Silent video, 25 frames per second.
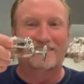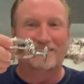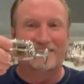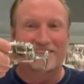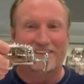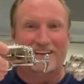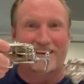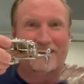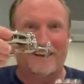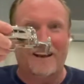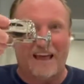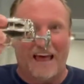
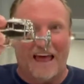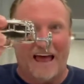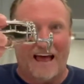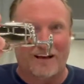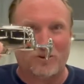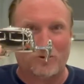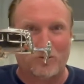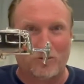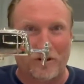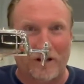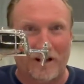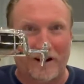an
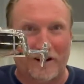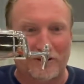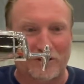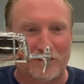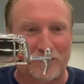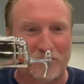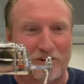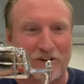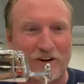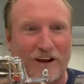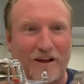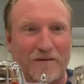actual
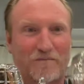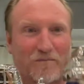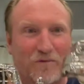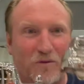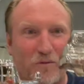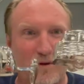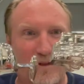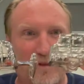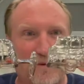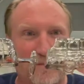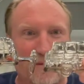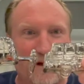Airstream
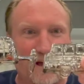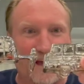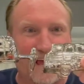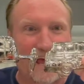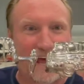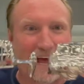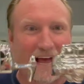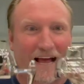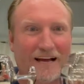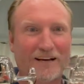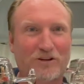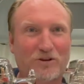with my
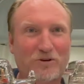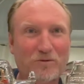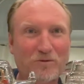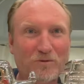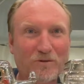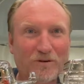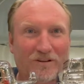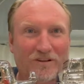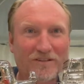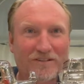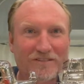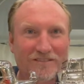
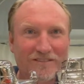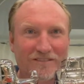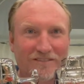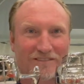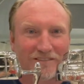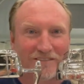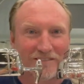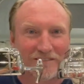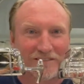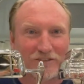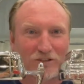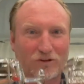actual
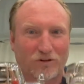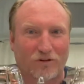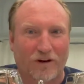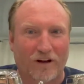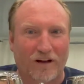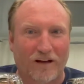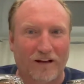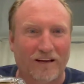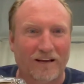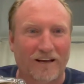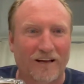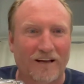
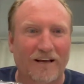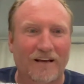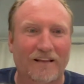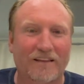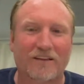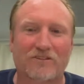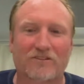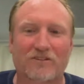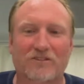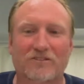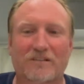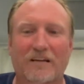truck. These
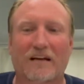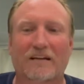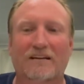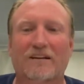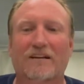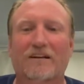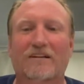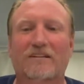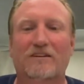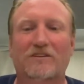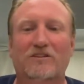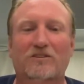are
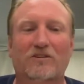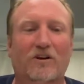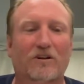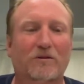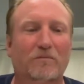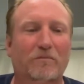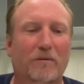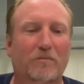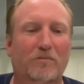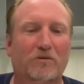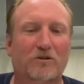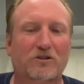technically salt and
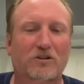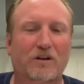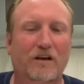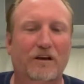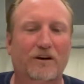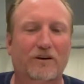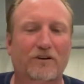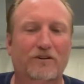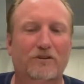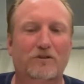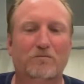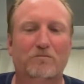pepper
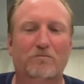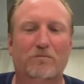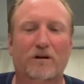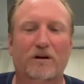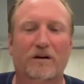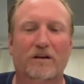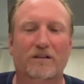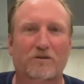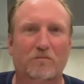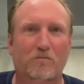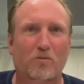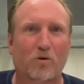shakers, but
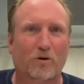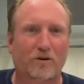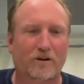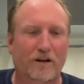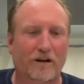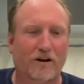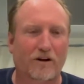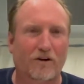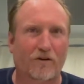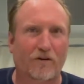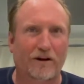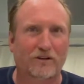they're more
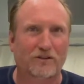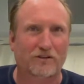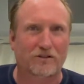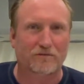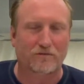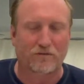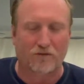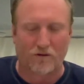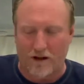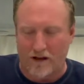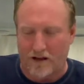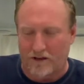decoration
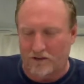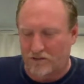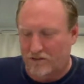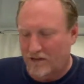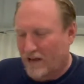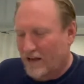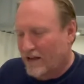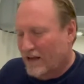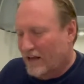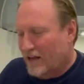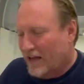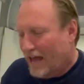for us.
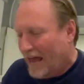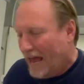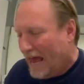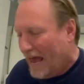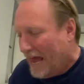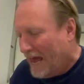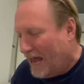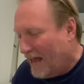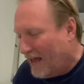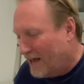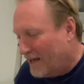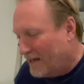
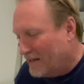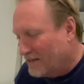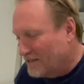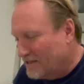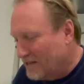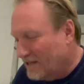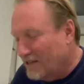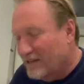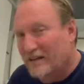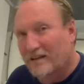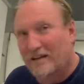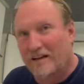And
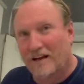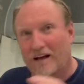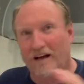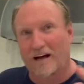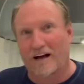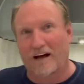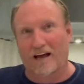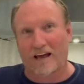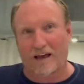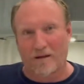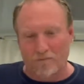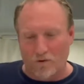
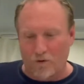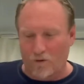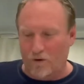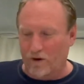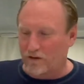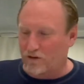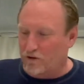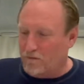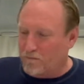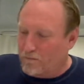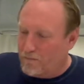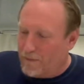I am going
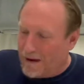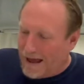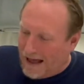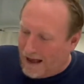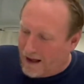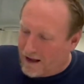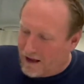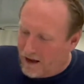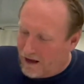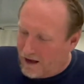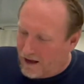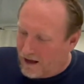to back
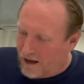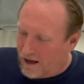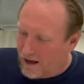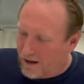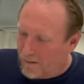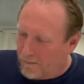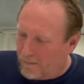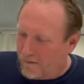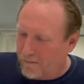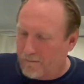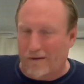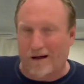up
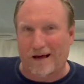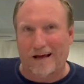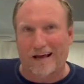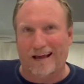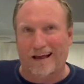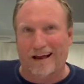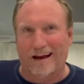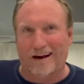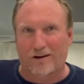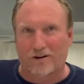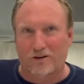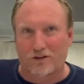my
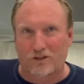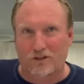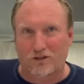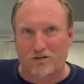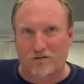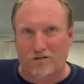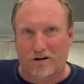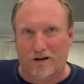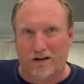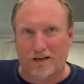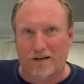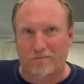
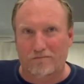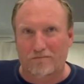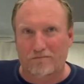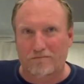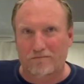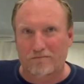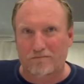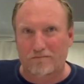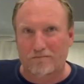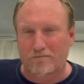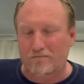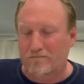Airstream
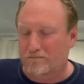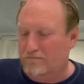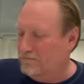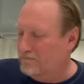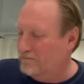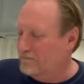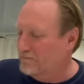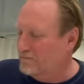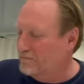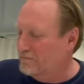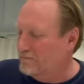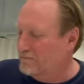
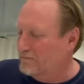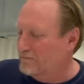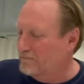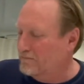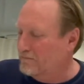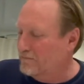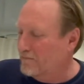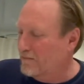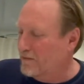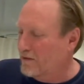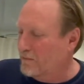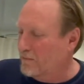
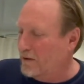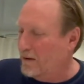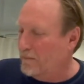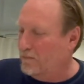pepper